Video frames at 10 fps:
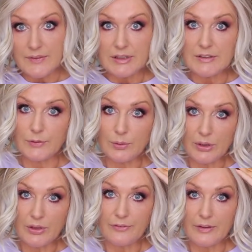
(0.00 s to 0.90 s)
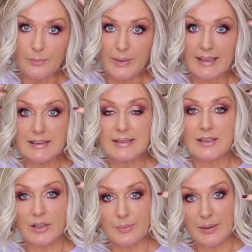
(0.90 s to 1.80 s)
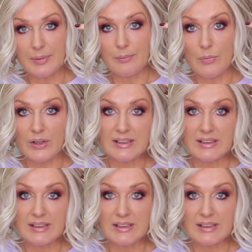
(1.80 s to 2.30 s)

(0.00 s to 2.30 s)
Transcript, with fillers: if it's full monofilament, it's going to be a bit more